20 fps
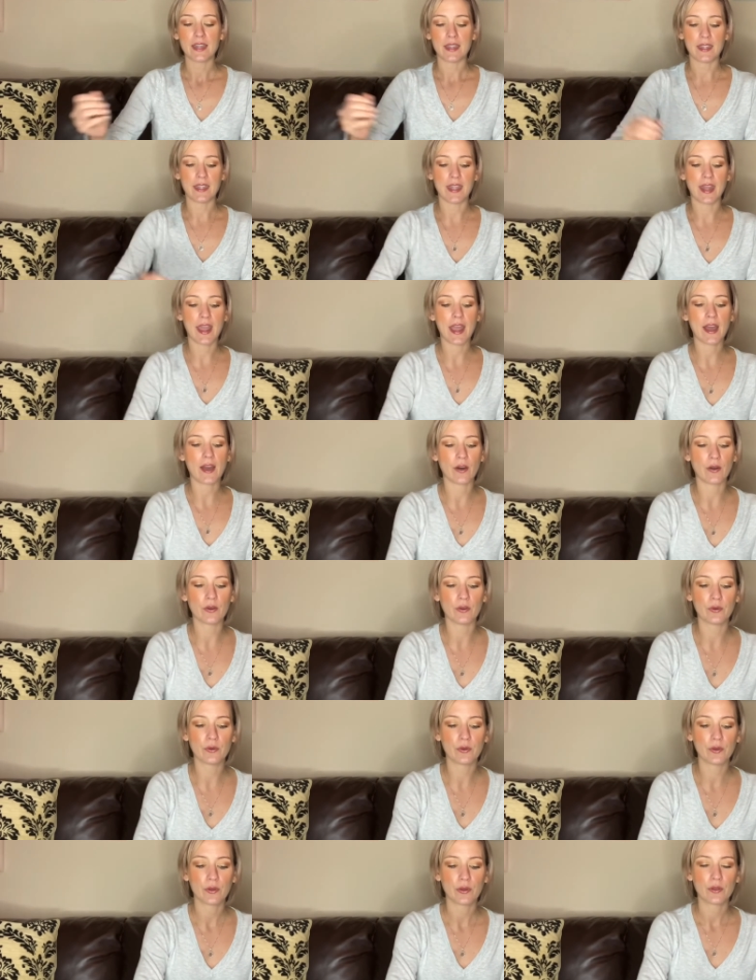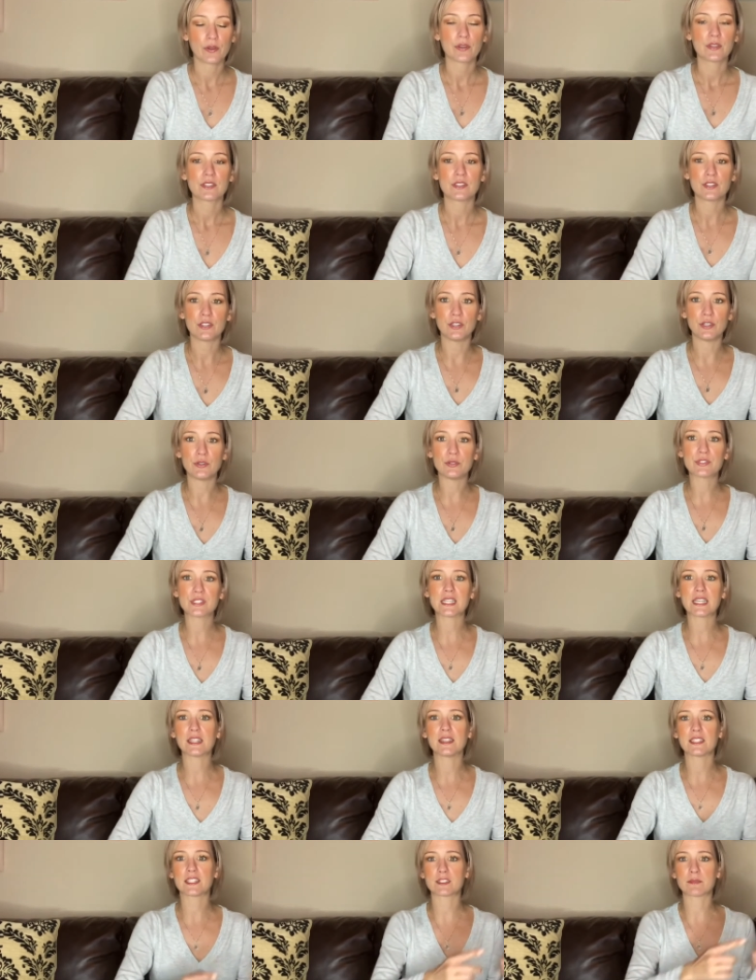Now,
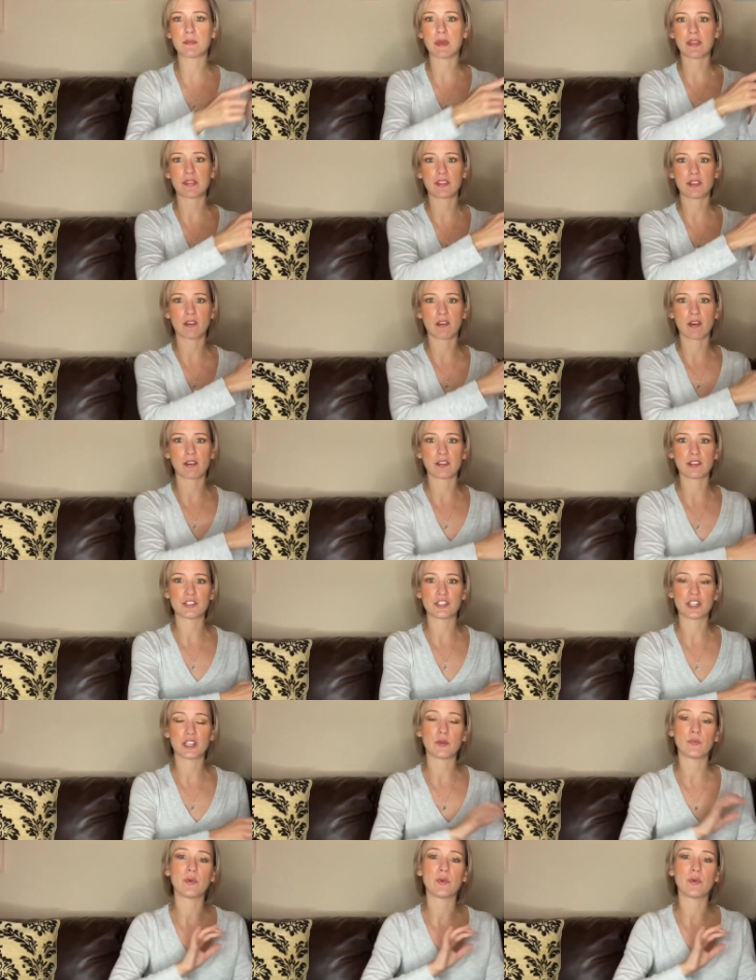using this methodology,